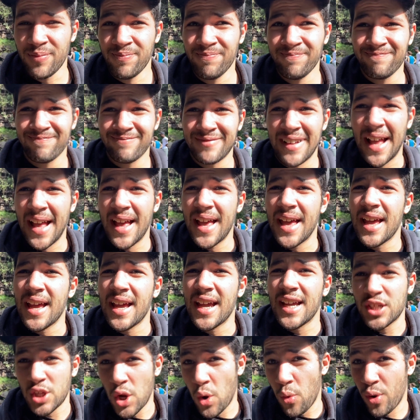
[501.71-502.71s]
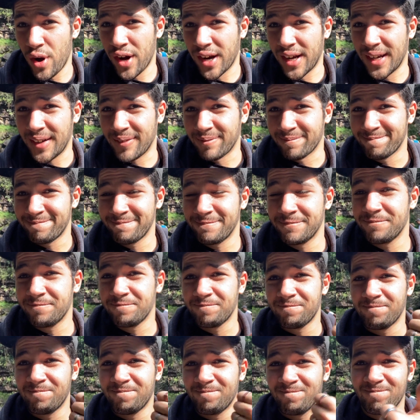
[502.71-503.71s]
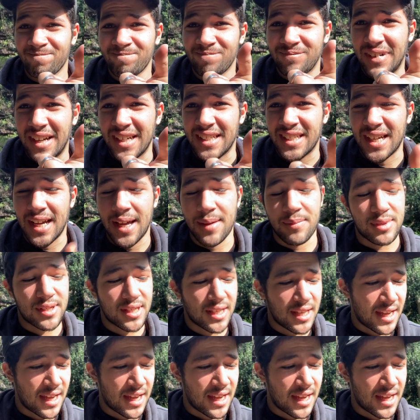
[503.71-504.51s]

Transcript: It's not working. Fun times.